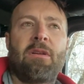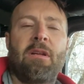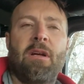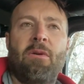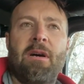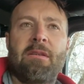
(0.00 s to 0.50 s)
you
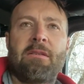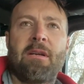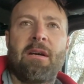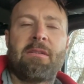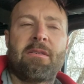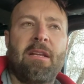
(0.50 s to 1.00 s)
know, our,
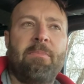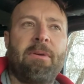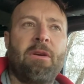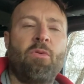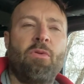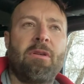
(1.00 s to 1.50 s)
our
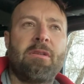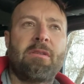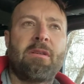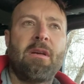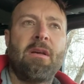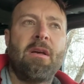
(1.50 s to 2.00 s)
sleeping quarters,